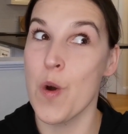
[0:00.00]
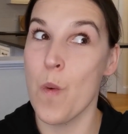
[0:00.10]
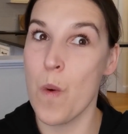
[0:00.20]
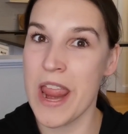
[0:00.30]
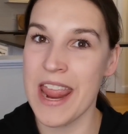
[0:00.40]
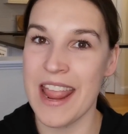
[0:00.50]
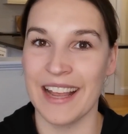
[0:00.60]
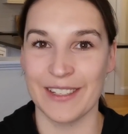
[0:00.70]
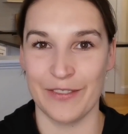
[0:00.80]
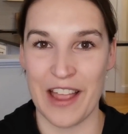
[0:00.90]
we
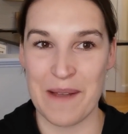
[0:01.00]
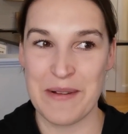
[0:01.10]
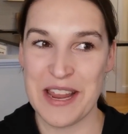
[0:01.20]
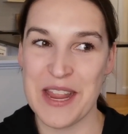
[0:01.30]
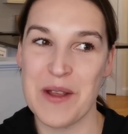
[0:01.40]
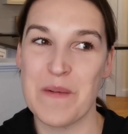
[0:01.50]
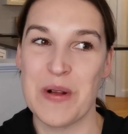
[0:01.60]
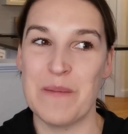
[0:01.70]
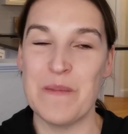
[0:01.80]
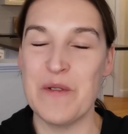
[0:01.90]
as a family
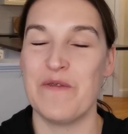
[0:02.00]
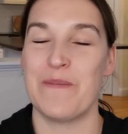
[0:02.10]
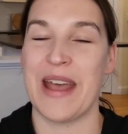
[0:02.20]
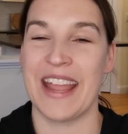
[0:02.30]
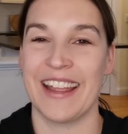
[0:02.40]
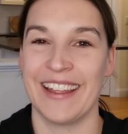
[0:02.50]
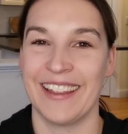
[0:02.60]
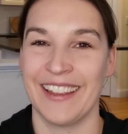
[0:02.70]
will move back